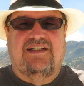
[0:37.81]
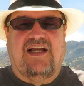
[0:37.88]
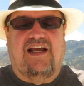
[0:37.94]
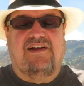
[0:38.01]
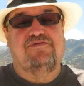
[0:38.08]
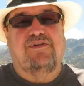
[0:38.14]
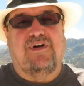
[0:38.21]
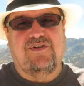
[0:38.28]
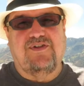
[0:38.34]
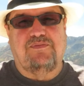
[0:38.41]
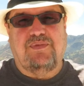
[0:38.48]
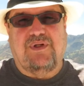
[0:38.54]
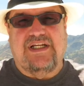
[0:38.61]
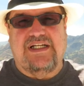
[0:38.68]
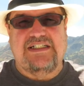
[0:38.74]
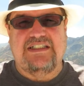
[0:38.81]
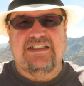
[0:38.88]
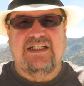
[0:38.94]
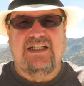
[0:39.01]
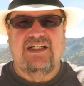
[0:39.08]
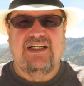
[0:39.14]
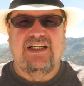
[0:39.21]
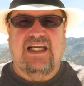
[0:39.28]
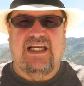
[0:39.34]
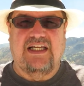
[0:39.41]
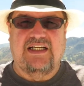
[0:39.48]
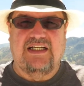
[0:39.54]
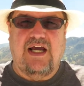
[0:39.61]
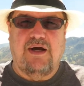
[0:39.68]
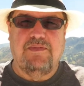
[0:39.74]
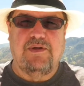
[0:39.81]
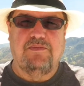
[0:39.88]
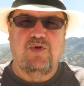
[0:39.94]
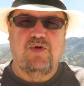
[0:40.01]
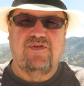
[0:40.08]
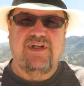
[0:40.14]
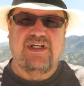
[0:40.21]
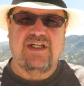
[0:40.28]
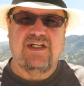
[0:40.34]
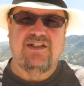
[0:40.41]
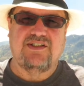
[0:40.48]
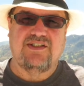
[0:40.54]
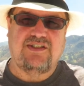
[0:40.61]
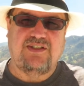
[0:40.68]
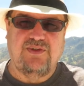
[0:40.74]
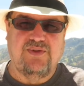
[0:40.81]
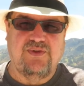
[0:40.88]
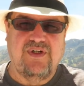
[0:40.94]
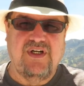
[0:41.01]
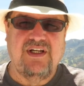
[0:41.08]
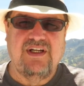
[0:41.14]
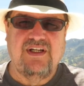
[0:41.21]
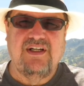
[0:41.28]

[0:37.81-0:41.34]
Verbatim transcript: I've found a place and I'll be moving soon,